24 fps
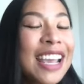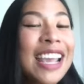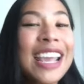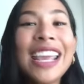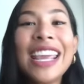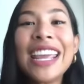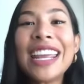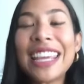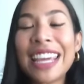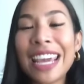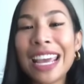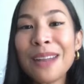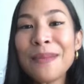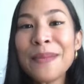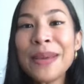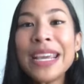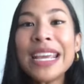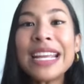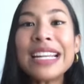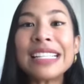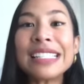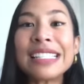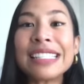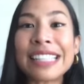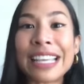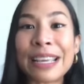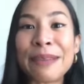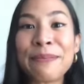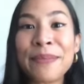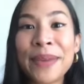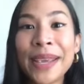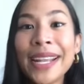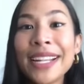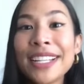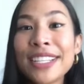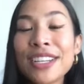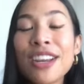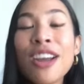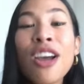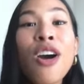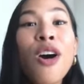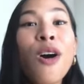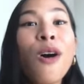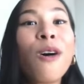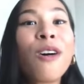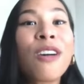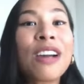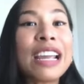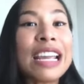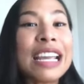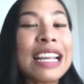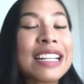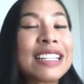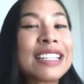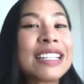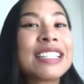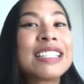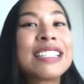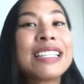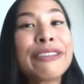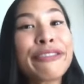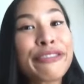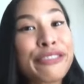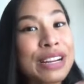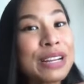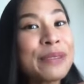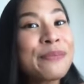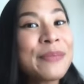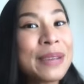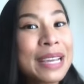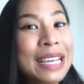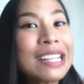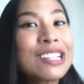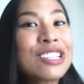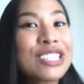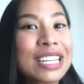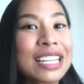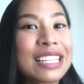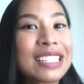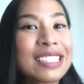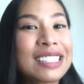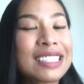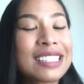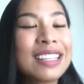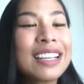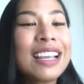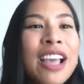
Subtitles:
It can be in the same pitch or in the different pitches.